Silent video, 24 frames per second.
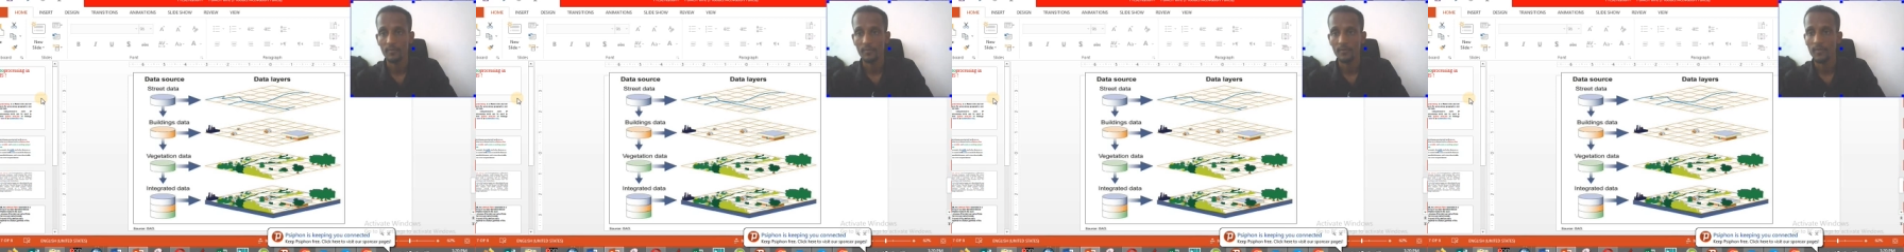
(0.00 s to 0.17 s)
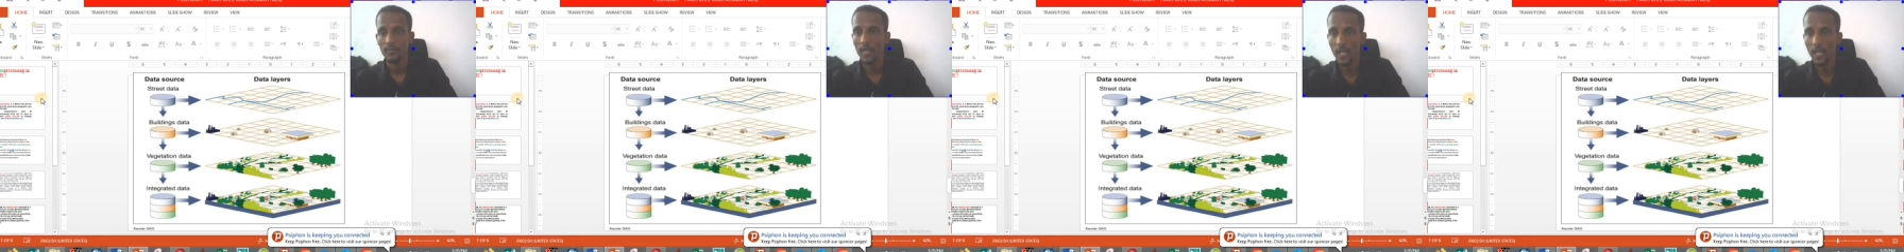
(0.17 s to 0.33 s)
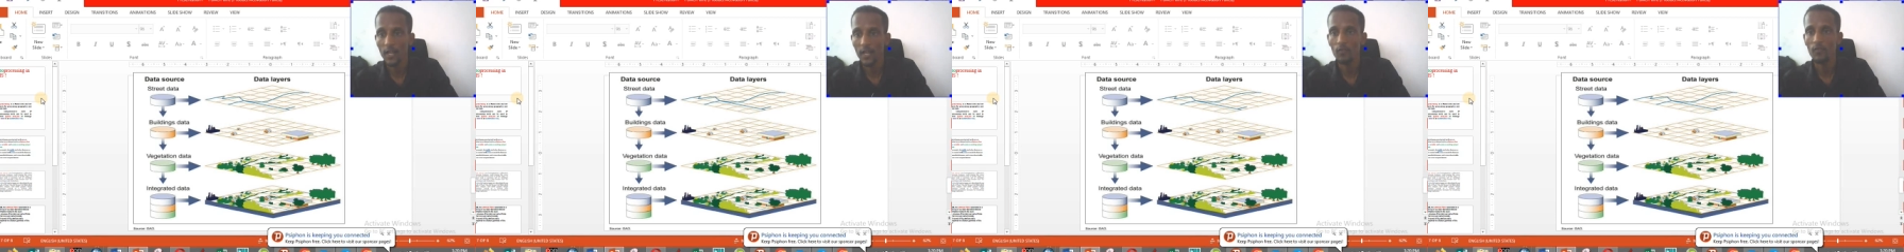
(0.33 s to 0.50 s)

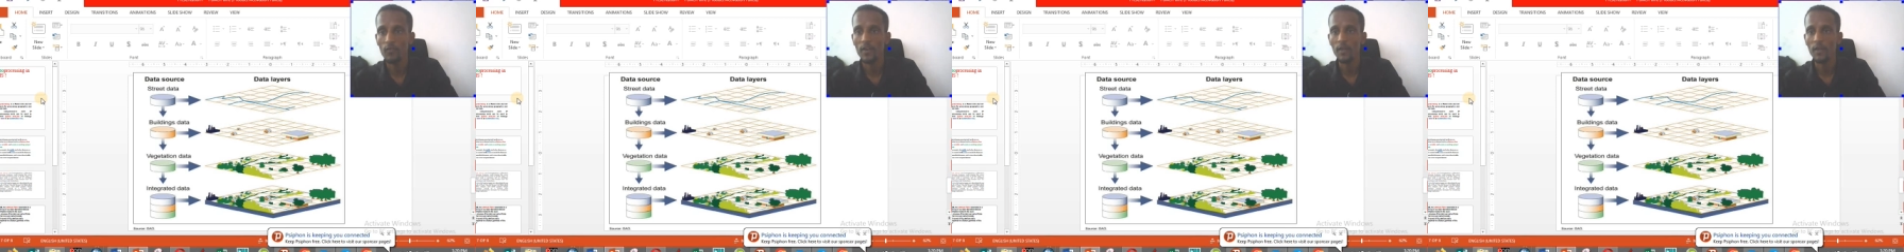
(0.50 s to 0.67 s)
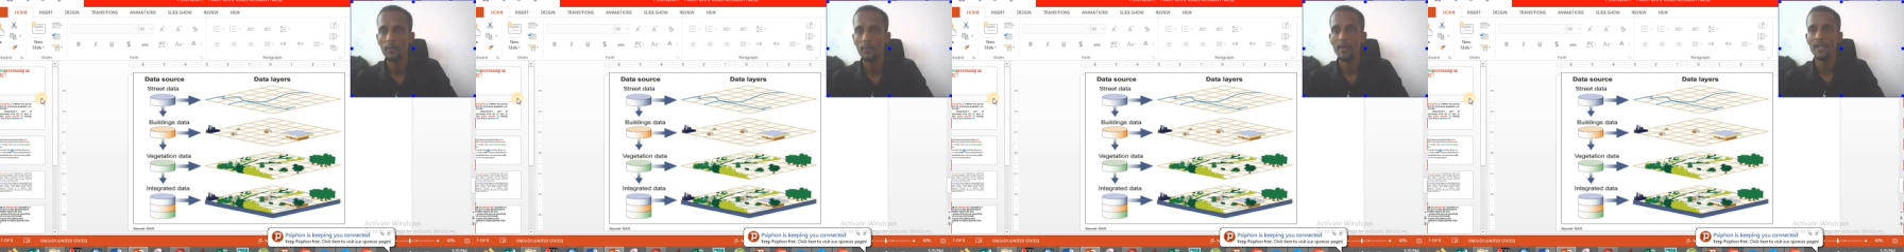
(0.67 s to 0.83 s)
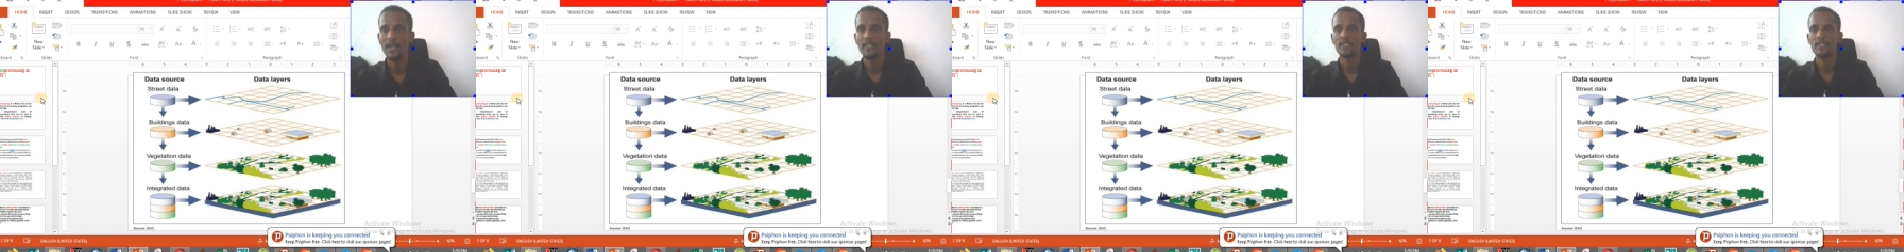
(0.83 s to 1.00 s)
Thank you very
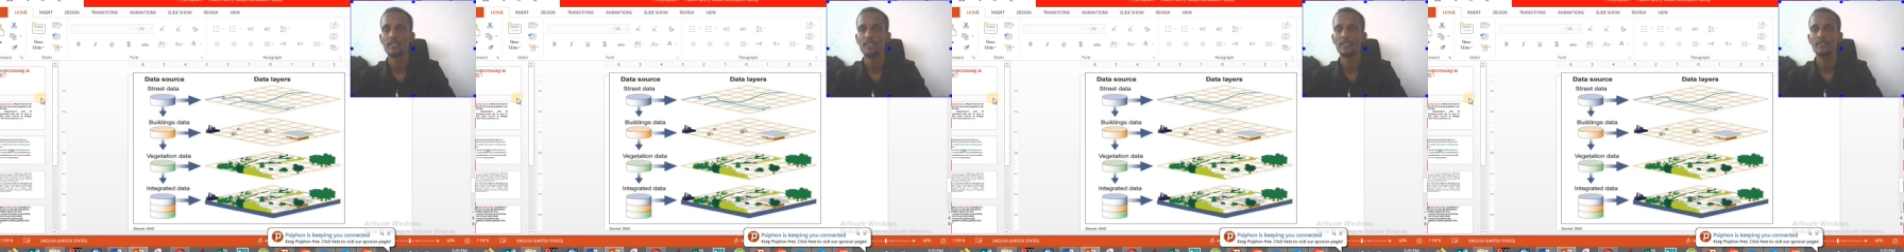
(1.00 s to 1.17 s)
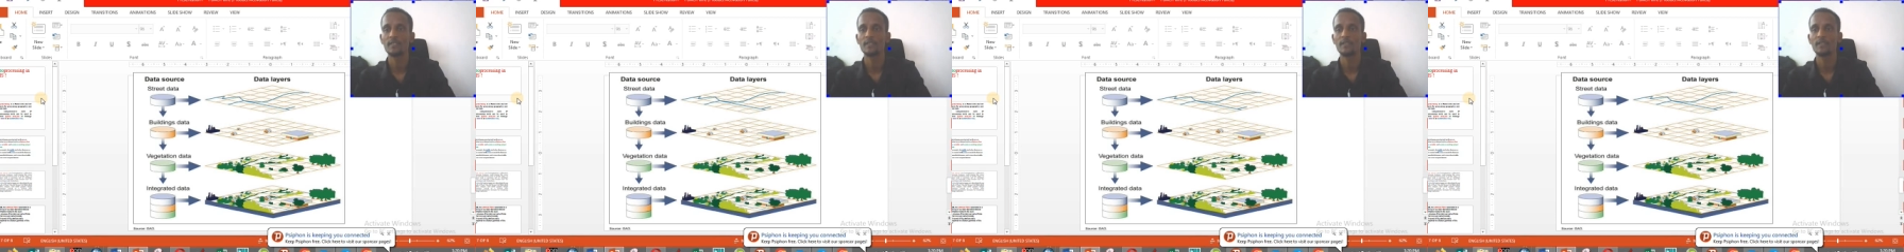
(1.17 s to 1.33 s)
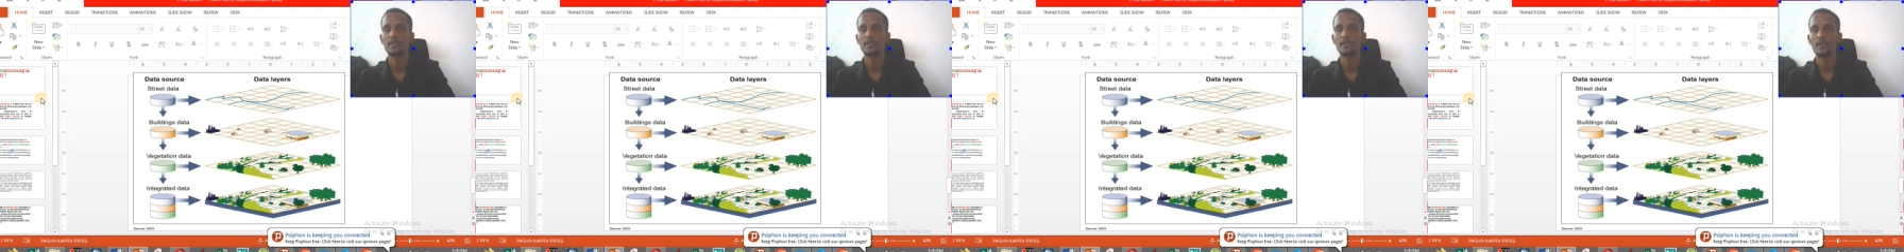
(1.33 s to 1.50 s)
much.
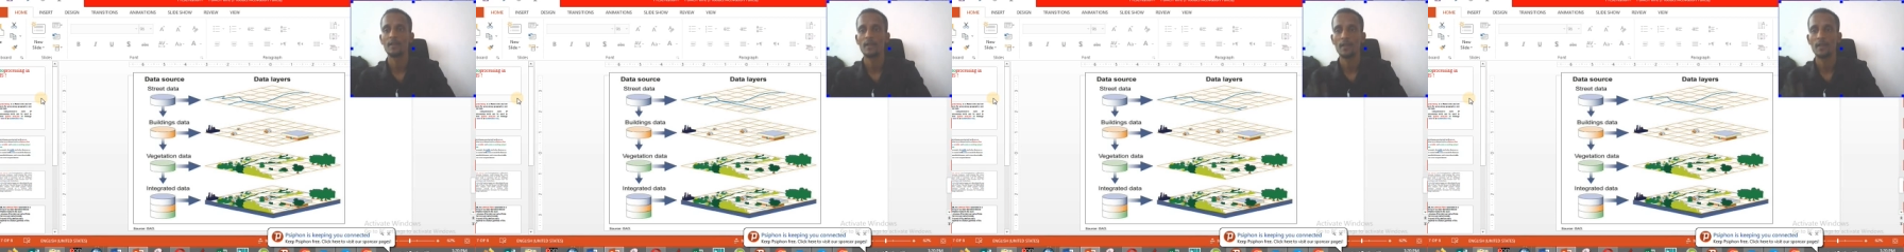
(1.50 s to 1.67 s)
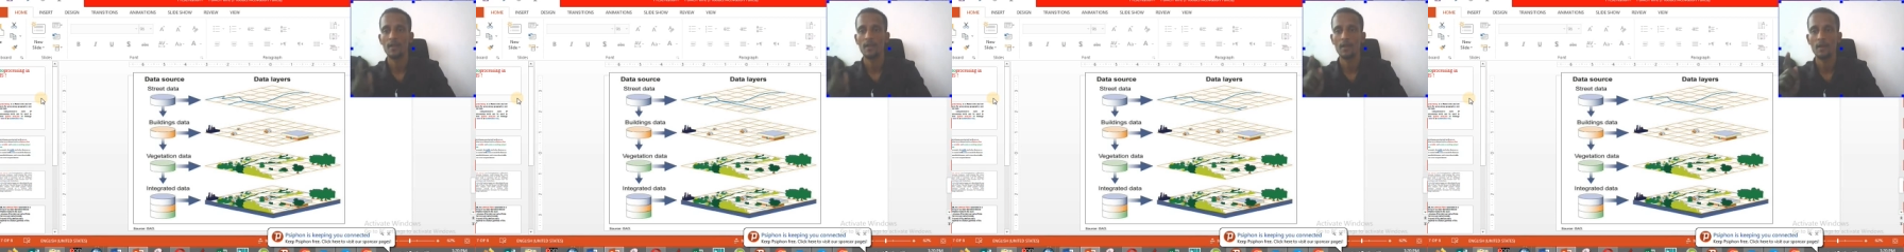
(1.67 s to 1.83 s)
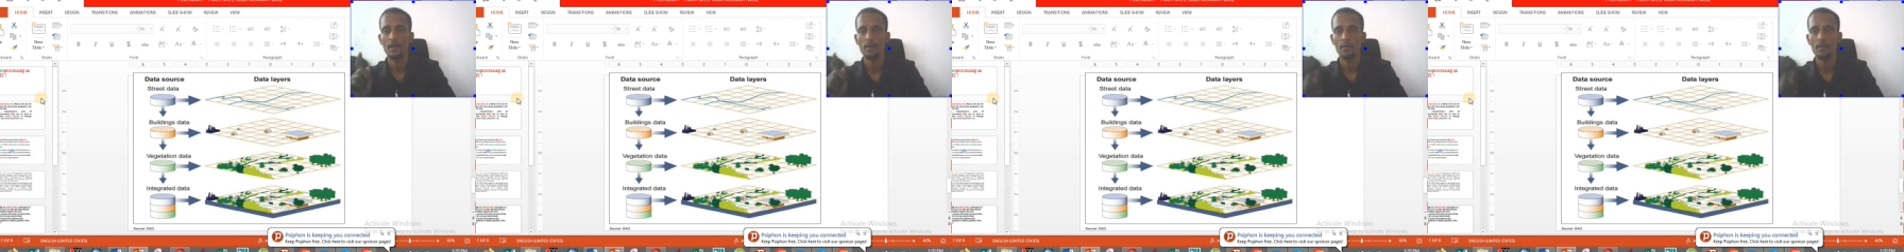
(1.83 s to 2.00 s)

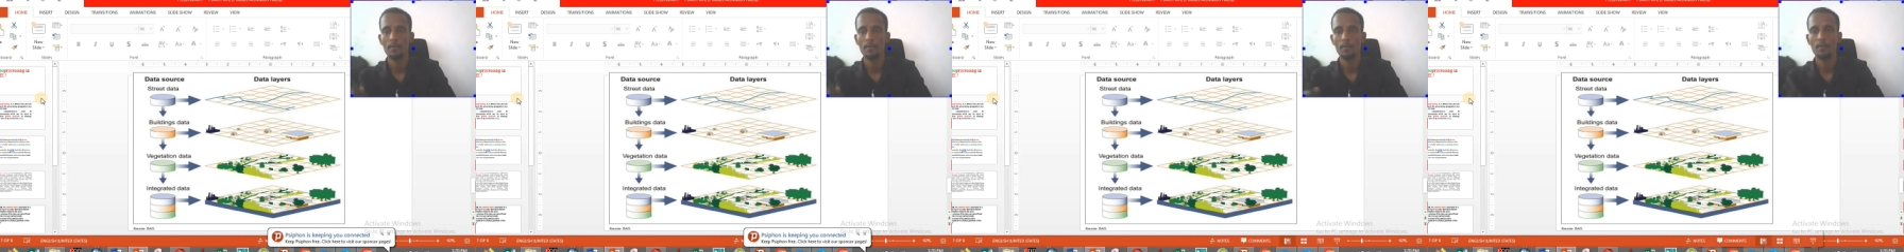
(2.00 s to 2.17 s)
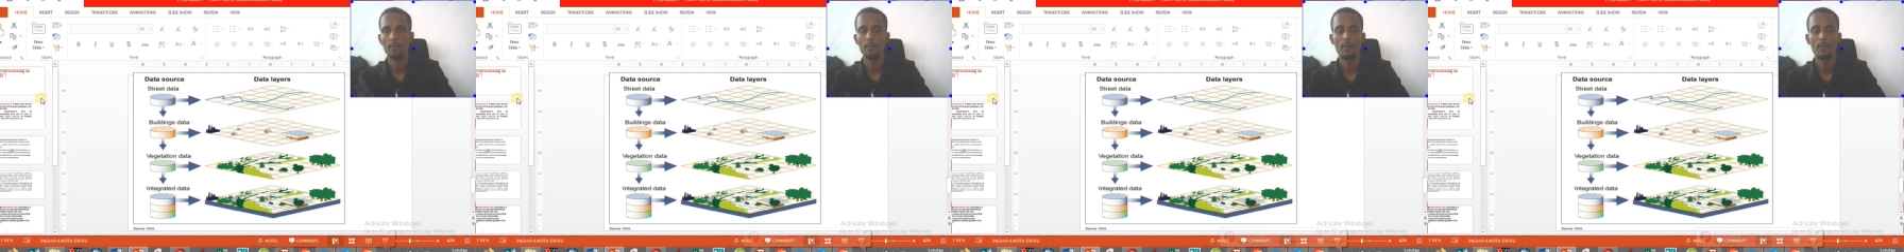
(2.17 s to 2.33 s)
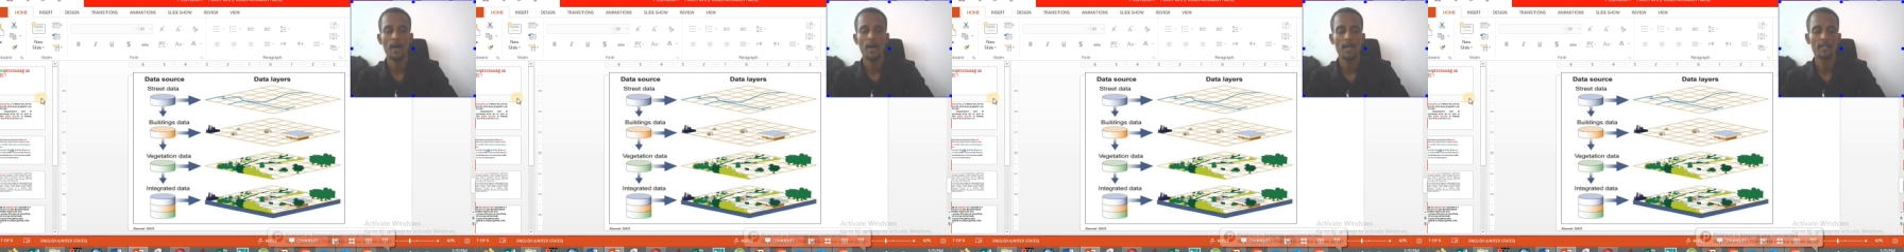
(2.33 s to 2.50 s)

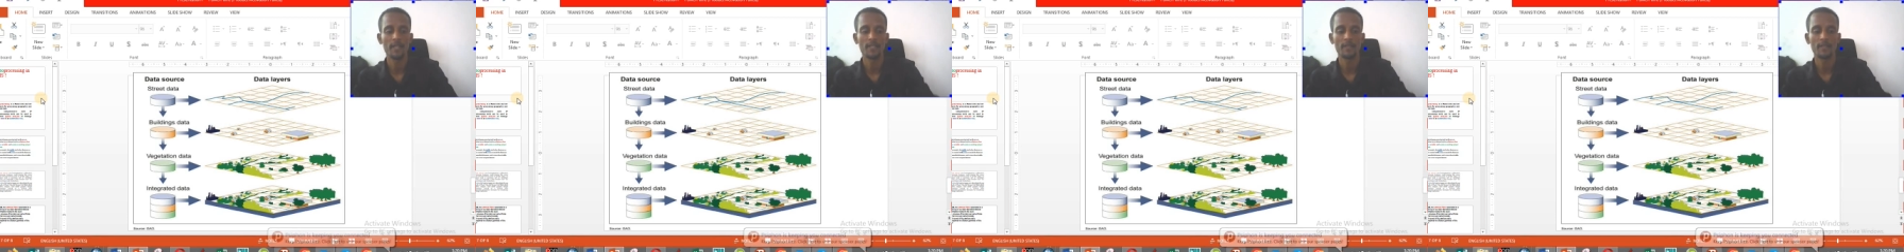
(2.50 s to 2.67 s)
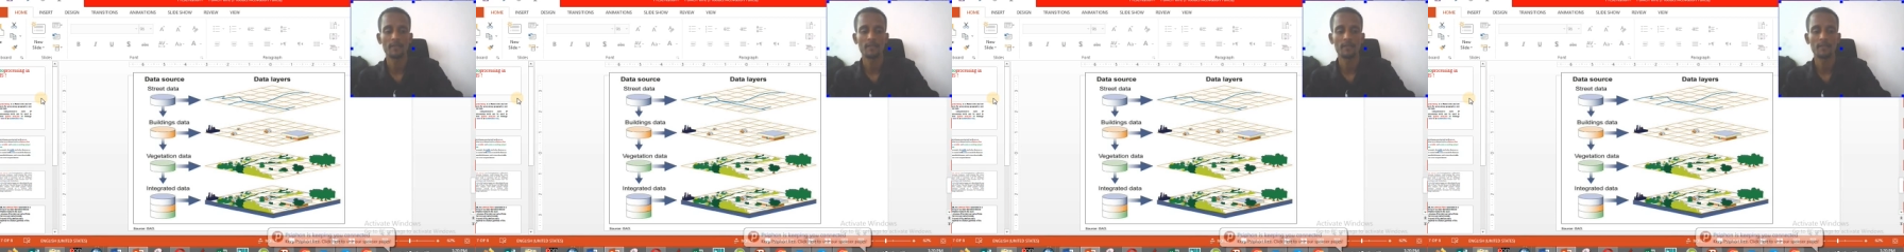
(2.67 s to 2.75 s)
Bye.